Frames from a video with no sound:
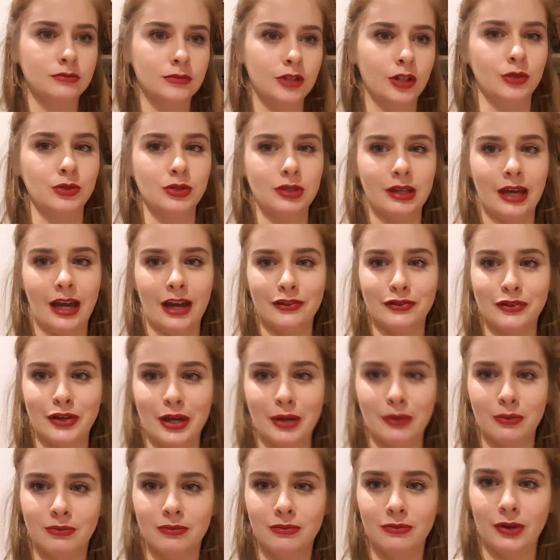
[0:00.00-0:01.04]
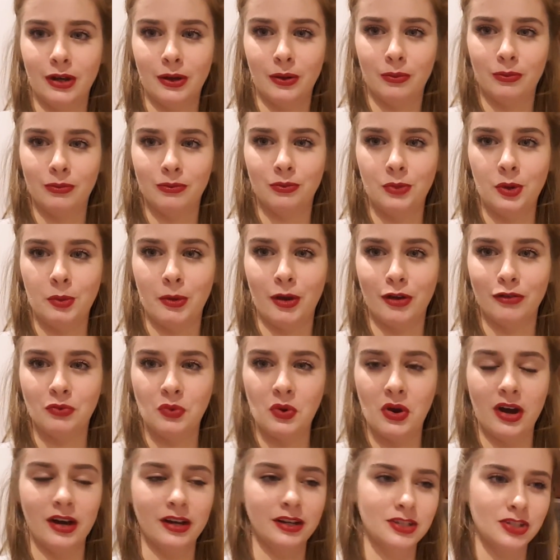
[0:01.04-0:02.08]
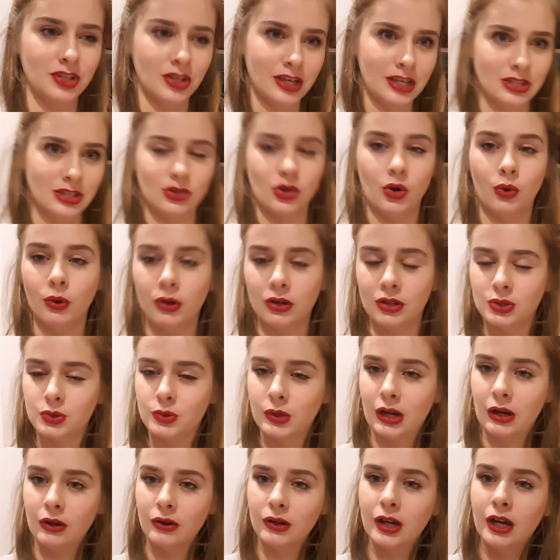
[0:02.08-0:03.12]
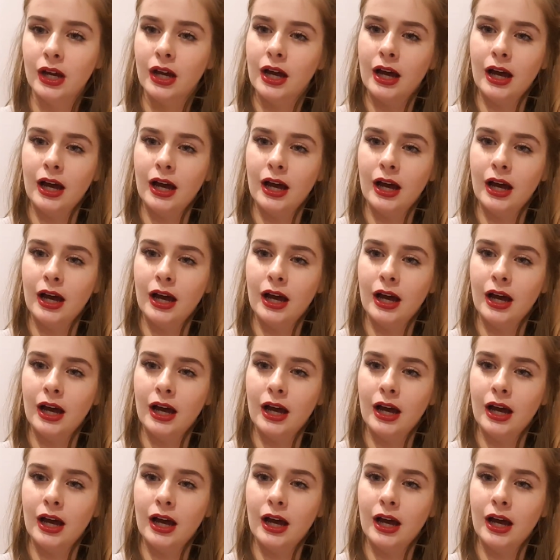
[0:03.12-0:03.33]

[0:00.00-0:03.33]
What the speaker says: owns a cafe. Well, we both work, so he's got one as well,